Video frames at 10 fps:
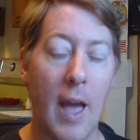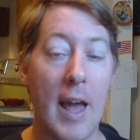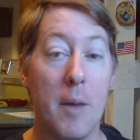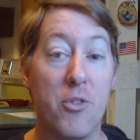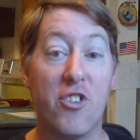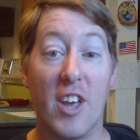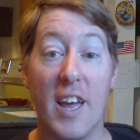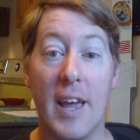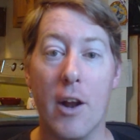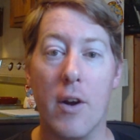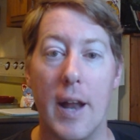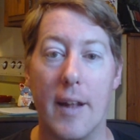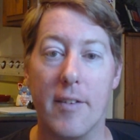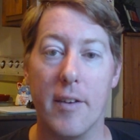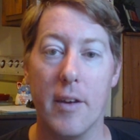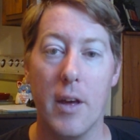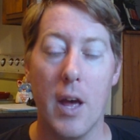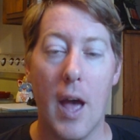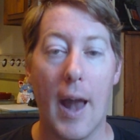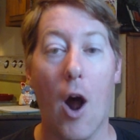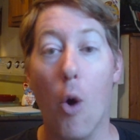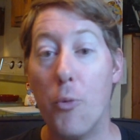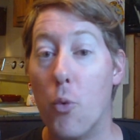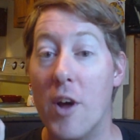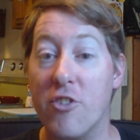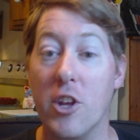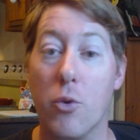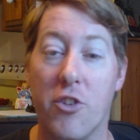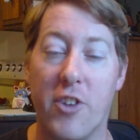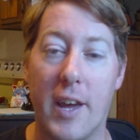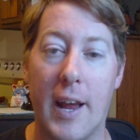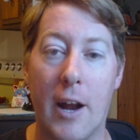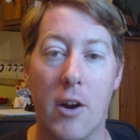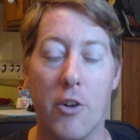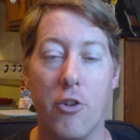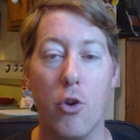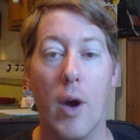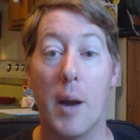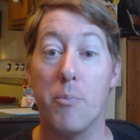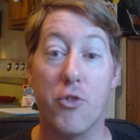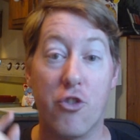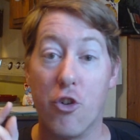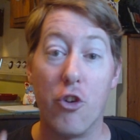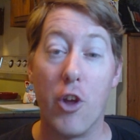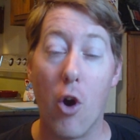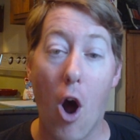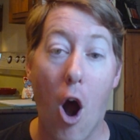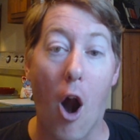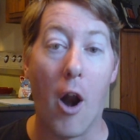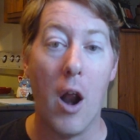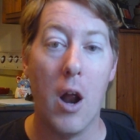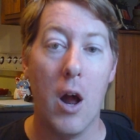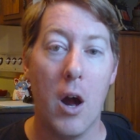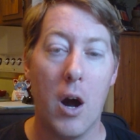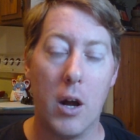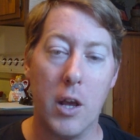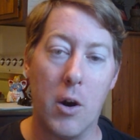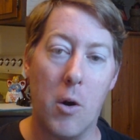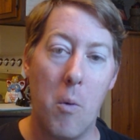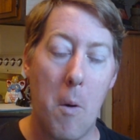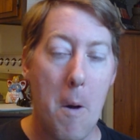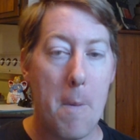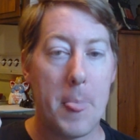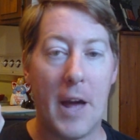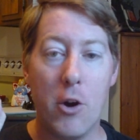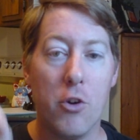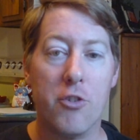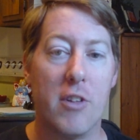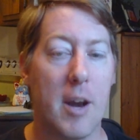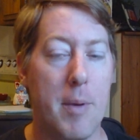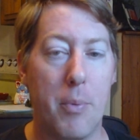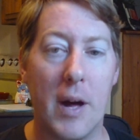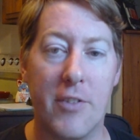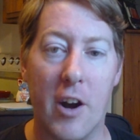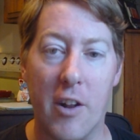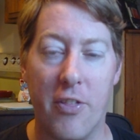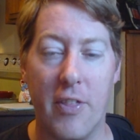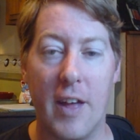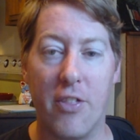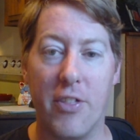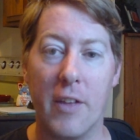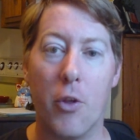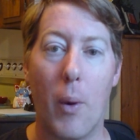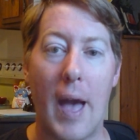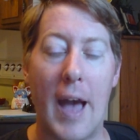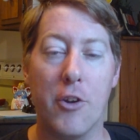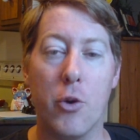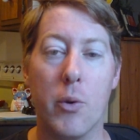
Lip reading: And I'm sick of hearing it. And I hope the rest of you are sick of hearing it too. And I'm sure there are. You know, I know there's a lot of people out there that think the way I do.